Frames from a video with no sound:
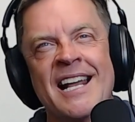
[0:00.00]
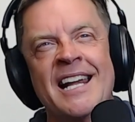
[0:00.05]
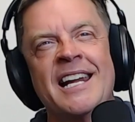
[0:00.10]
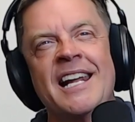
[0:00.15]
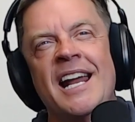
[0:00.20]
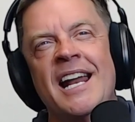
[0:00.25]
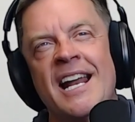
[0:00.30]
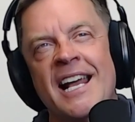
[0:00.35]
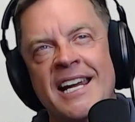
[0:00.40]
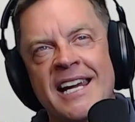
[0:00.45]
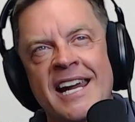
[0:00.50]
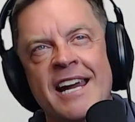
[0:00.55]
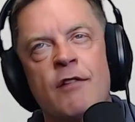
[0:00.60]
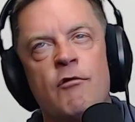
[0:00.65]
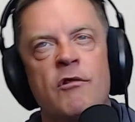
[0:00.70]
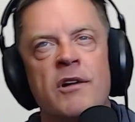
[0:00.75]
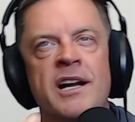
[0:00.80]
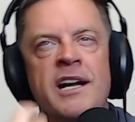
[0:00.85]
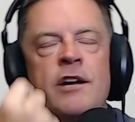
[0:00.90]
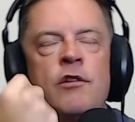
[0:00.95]
And I
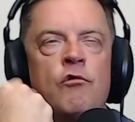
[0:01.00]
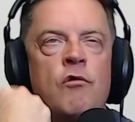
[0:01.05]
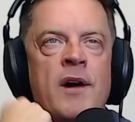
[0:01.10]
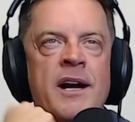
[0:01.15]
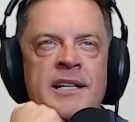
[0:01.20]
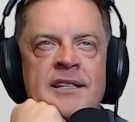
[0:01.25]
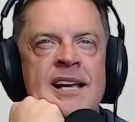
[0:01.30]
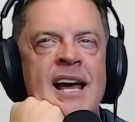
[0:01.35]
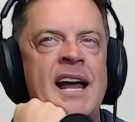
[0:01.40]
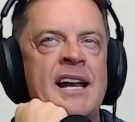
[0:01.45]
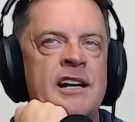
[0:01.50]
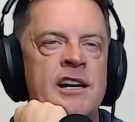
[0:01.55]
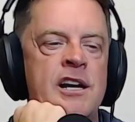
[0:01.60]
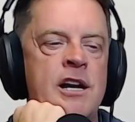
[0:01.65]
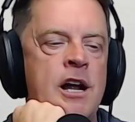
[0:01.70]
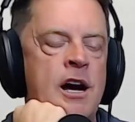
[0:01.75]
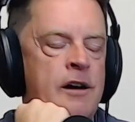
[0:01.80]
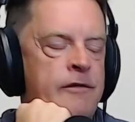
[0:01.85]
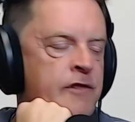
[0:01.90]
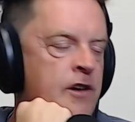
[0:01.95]
can't reiterate that
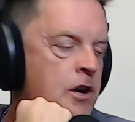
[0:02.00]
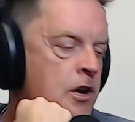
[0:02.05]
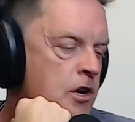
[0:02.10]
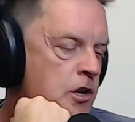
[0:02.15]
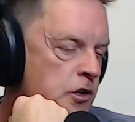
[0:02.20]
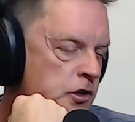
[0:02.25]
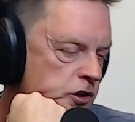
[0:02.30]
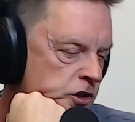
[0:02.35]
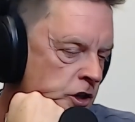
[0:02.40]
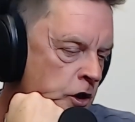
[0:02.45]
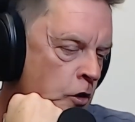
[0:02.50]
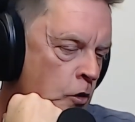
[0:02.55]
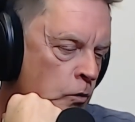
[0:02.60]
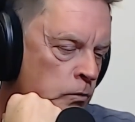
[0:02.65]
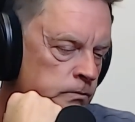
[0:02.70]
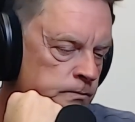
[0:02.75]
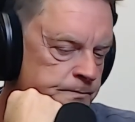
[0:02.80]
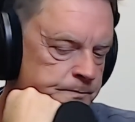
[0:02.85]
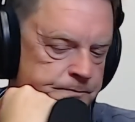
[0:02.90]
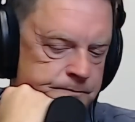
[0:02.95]
enough.
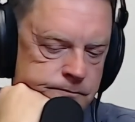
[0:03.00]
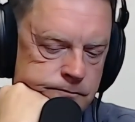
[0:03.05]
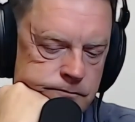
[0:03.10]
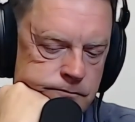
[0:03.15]
So,